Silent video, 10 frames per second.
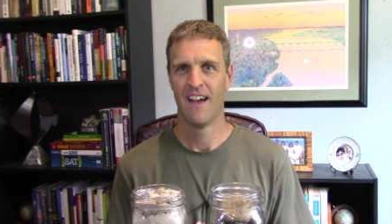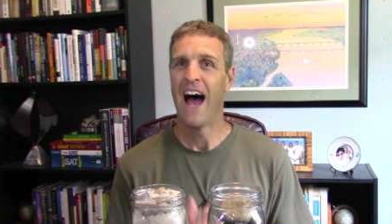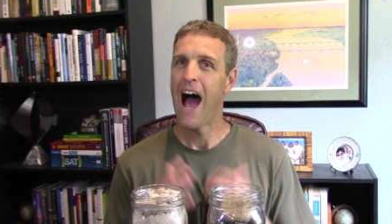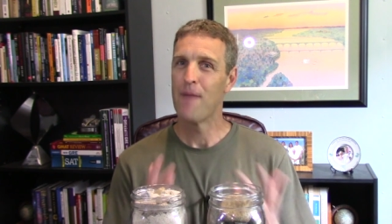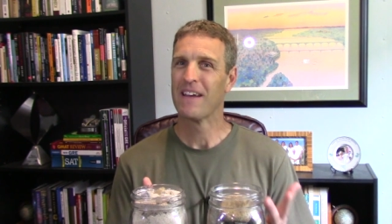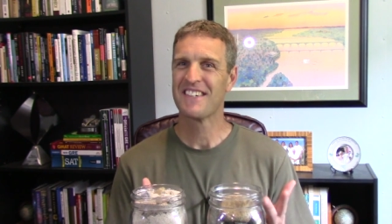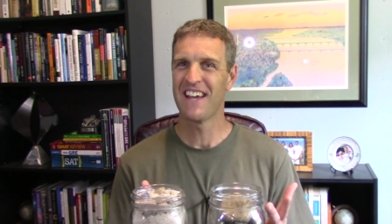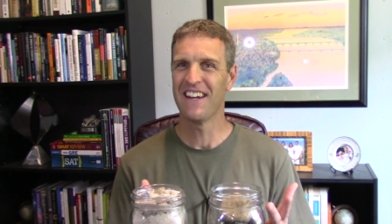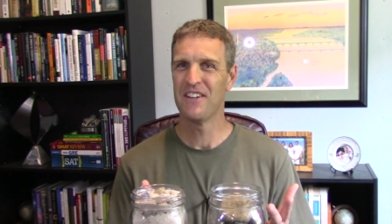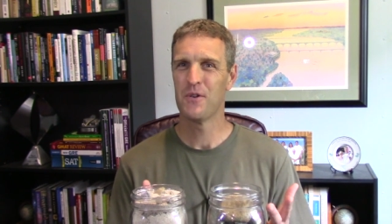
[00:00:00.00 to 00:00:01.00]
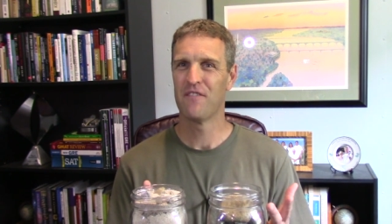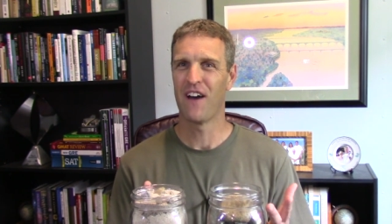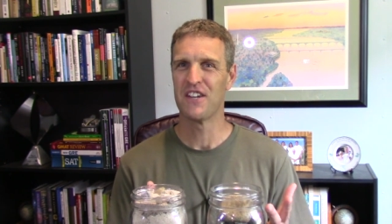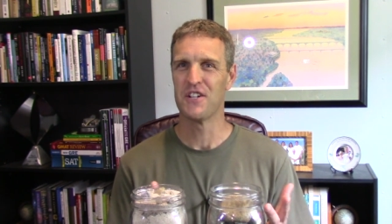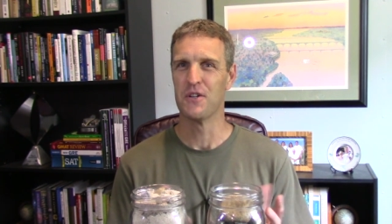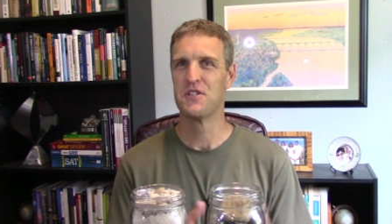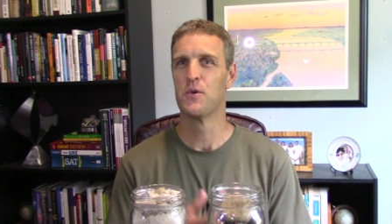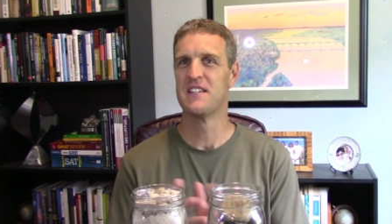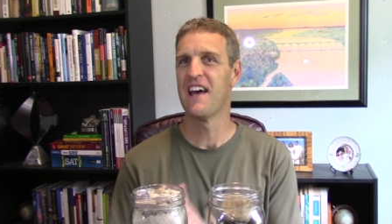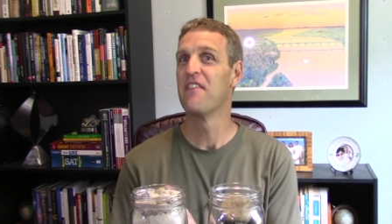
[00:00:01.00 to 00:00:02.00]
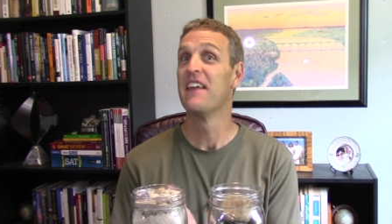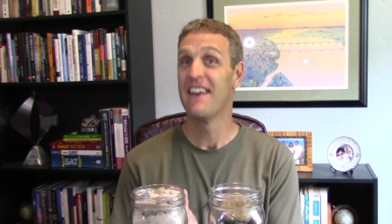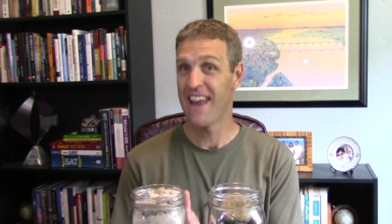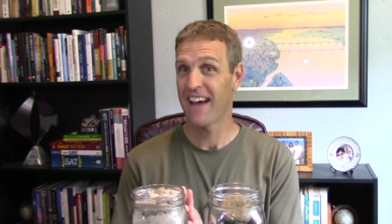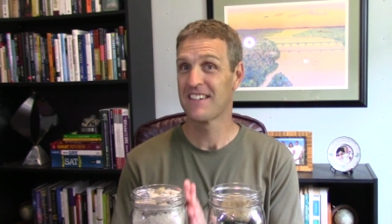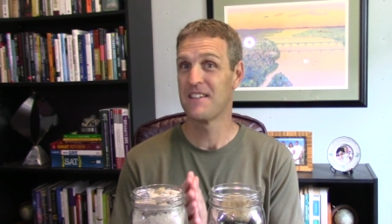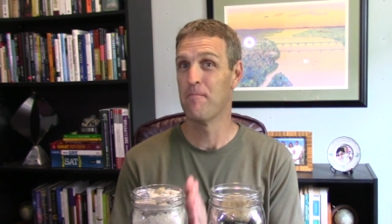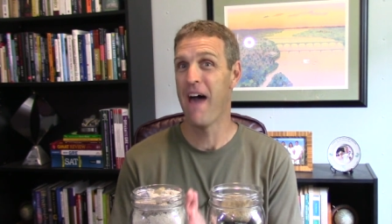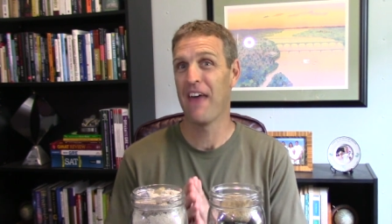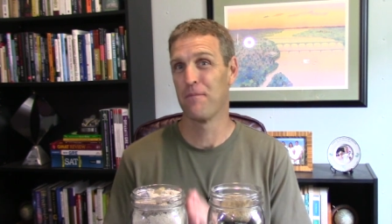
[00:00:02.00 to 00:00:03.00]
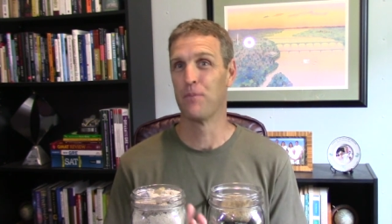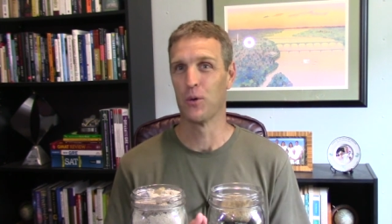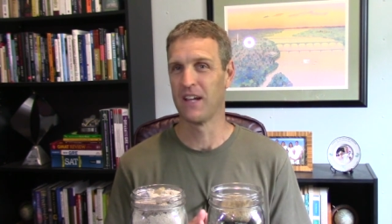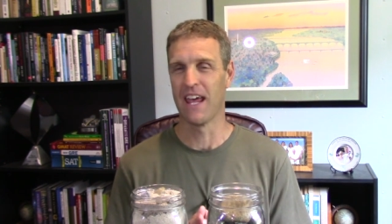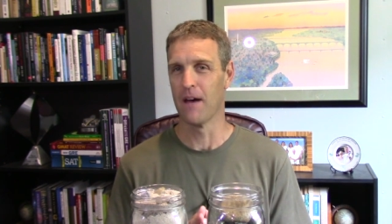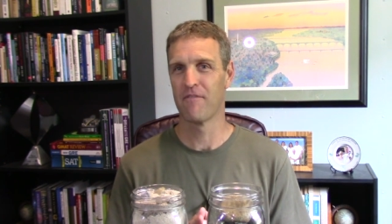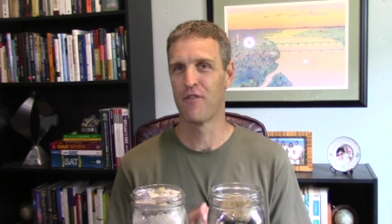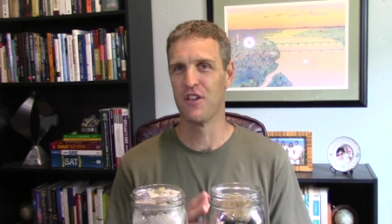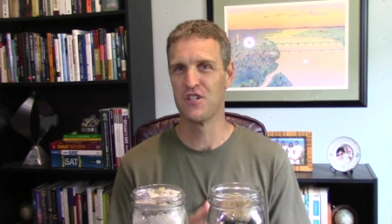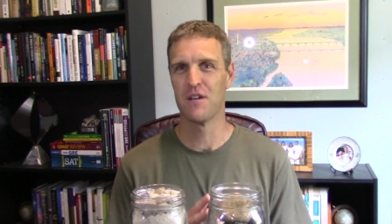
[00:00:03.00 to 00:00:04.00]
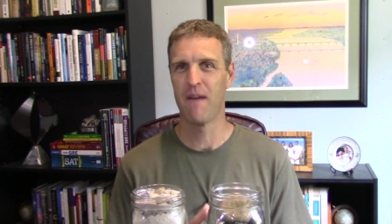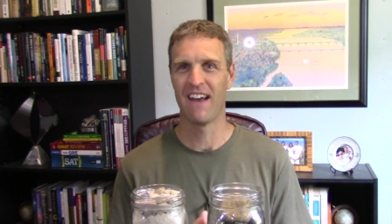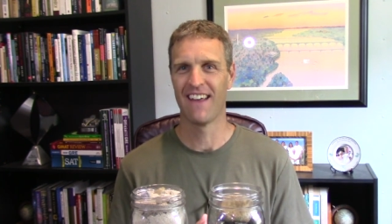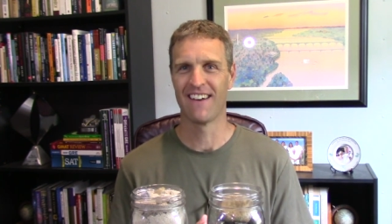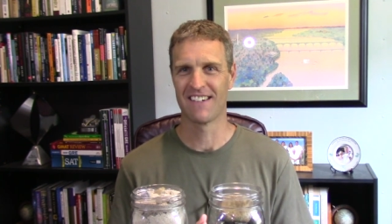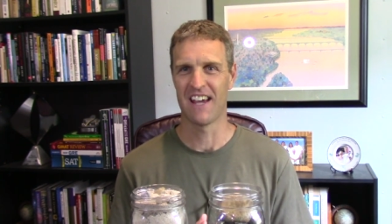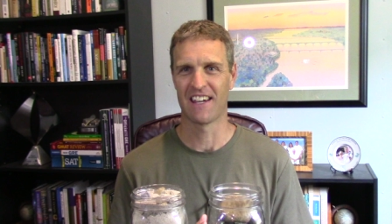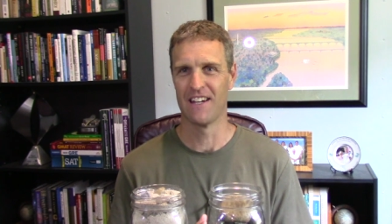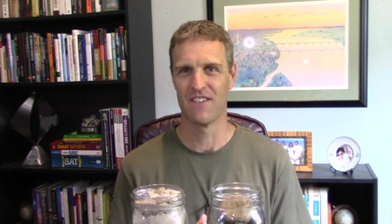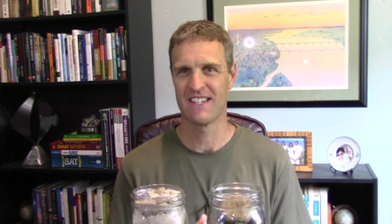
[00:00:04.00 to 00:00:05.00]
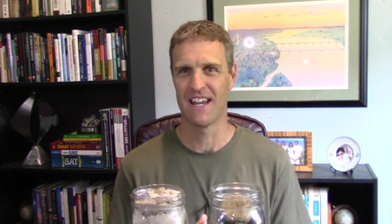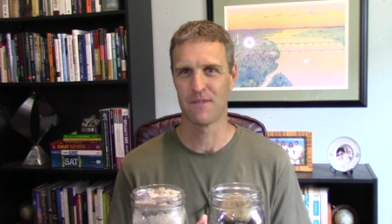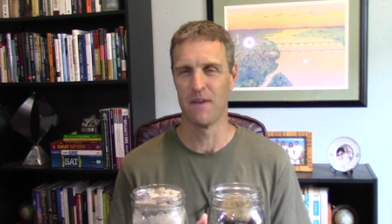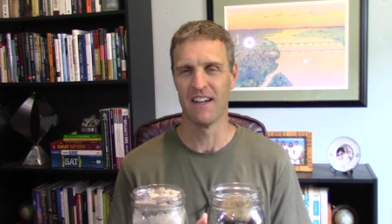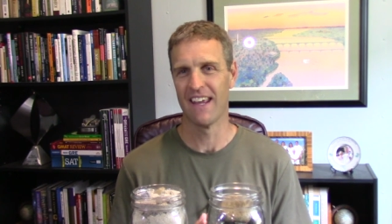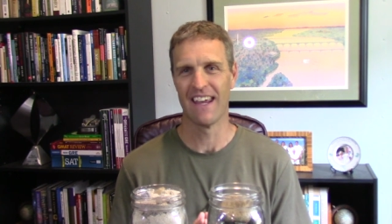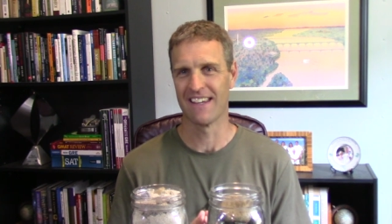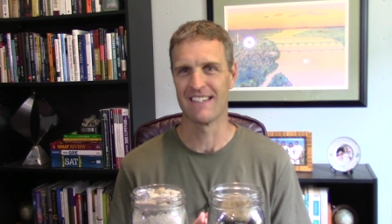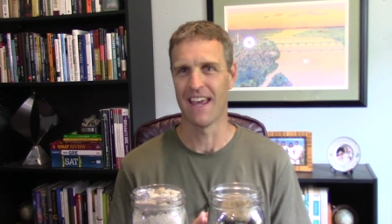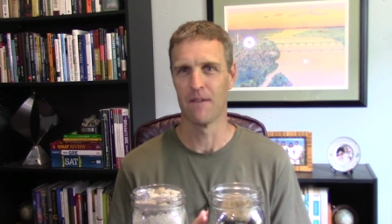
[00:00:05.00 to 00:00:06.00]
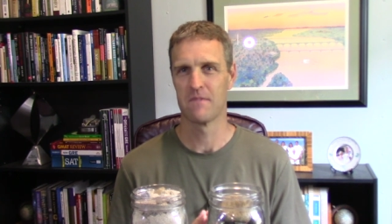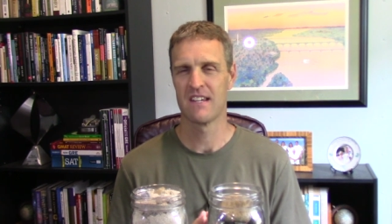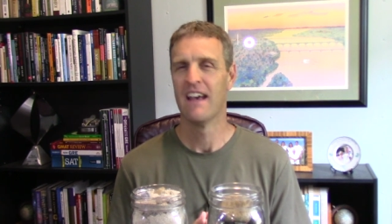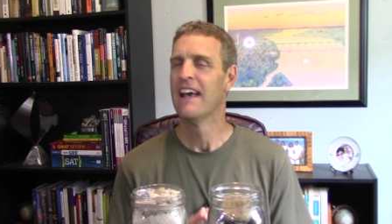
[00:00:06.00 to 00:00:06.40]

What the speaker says: I'm excited to invite you to attend the next Math Bootcamp for the GMAT and Executive Assessment exams.